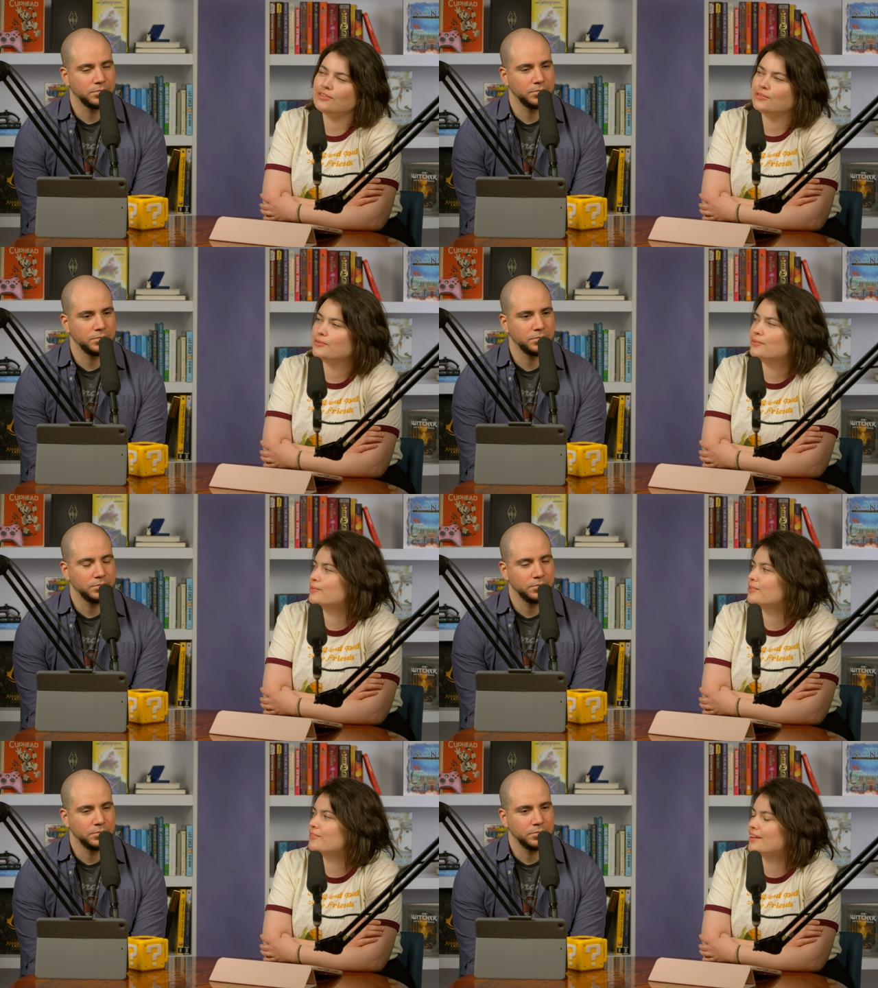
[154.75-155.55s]
Speaker 1: you
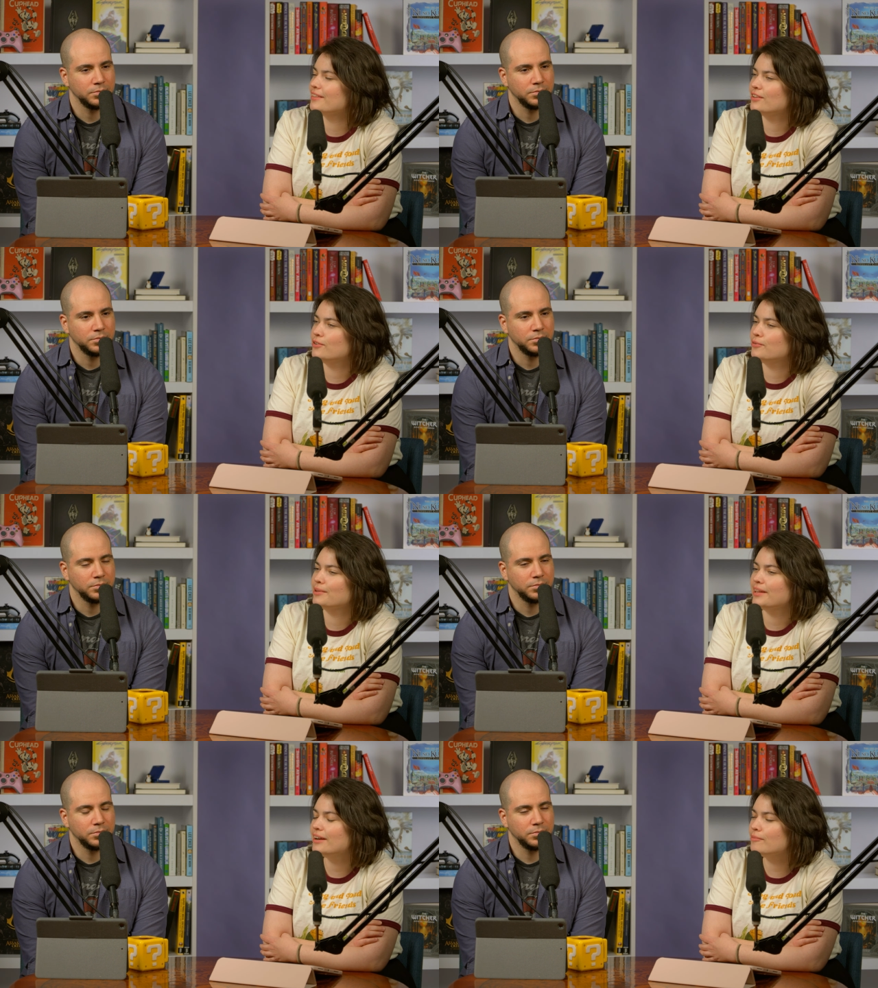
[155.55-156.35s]
find that you
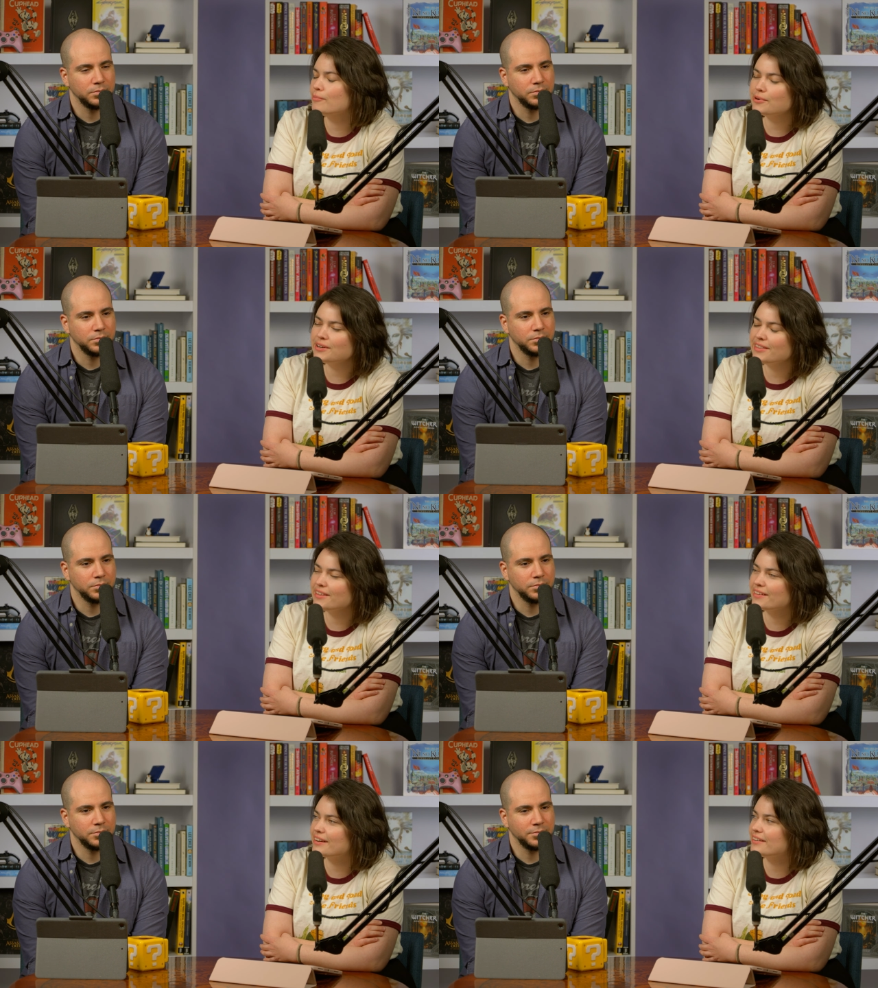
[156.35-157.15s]
related more to these
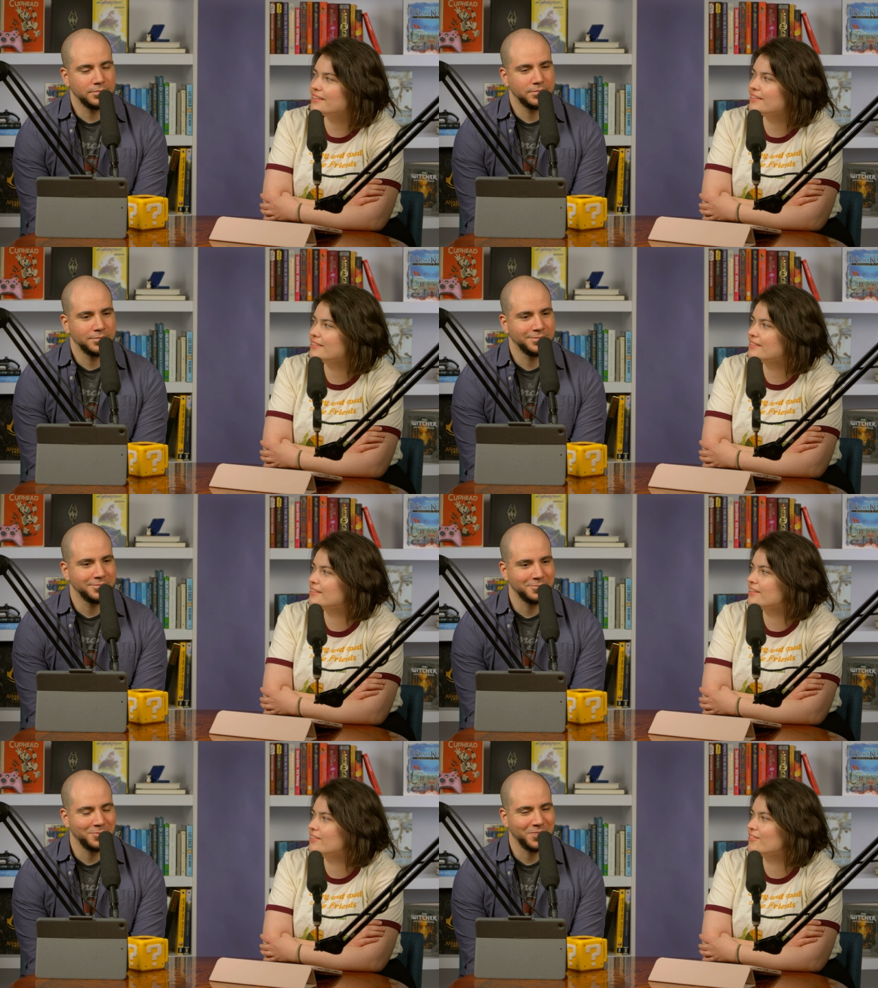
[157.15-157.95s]
characters?
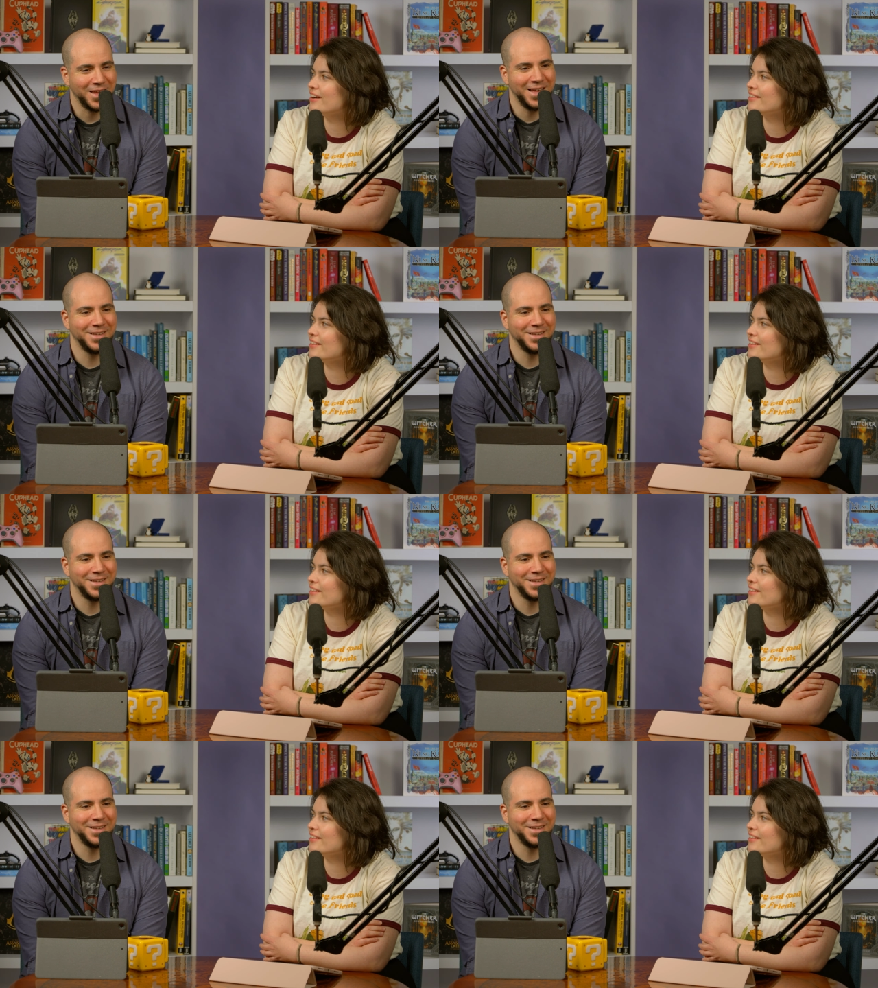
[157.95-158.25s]
Did you find